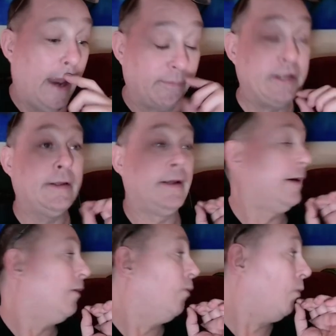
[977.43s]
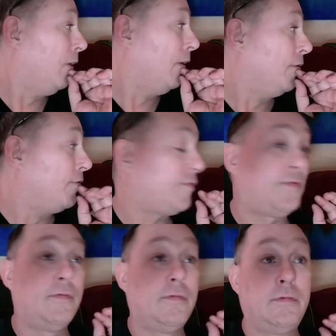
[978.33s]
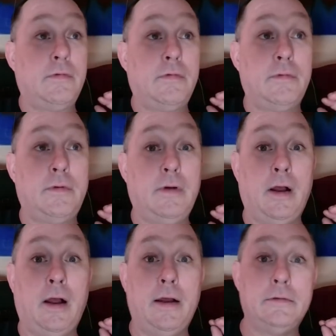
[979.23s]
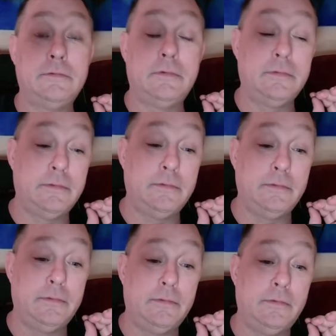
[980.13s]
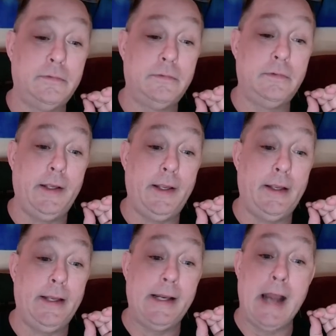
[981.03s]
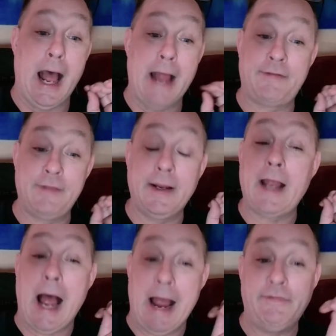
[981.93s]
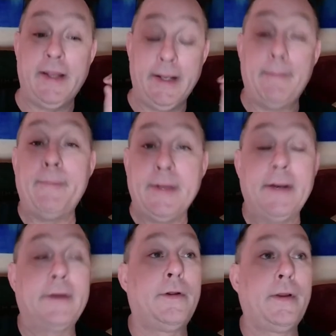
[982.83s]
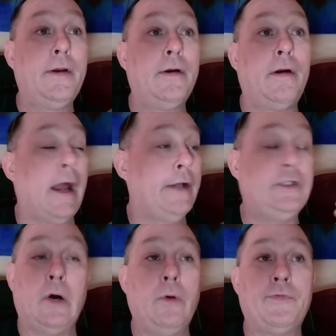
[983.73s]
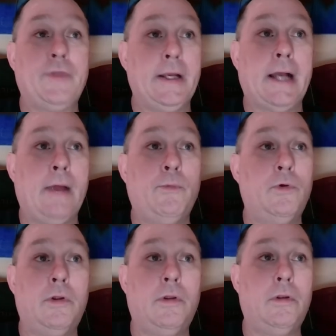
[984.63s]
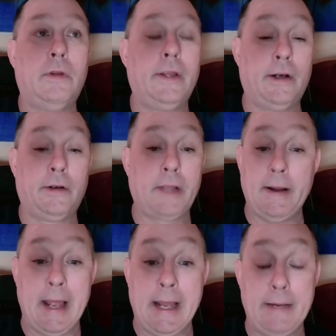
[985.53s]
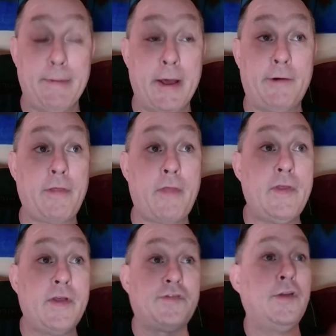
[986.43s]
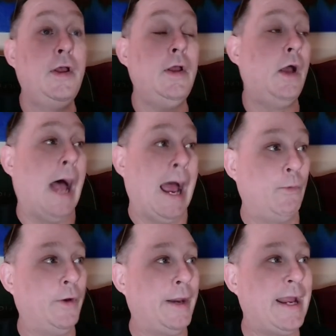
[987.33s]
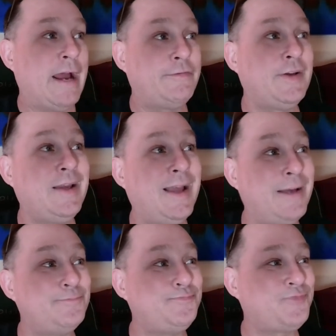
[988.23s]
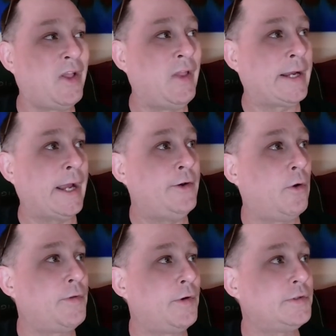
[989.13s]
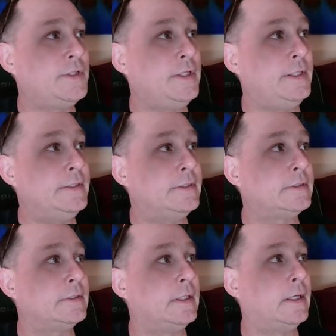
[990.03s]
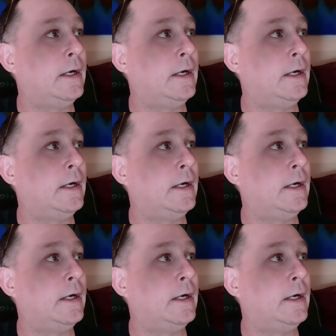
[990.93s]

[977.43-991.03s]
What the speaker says: everything was, I think I've hit a pinnacle here. I don't think it'll get any better than this. I would have to get, like, I know there's these